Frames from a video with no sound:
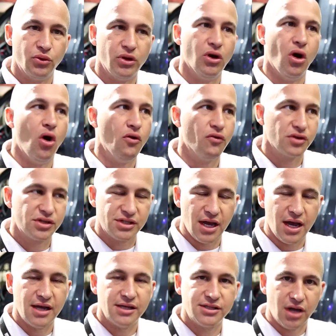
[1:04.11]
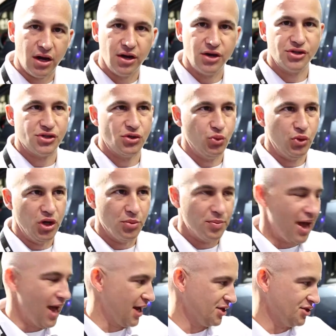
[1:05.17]
real oversized tires and wheel
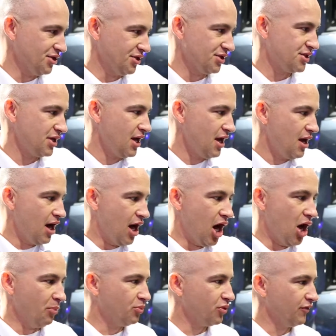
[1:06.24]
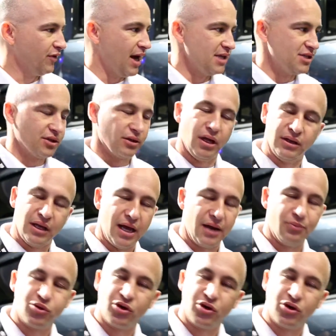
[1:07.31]
packages. Provides a lot of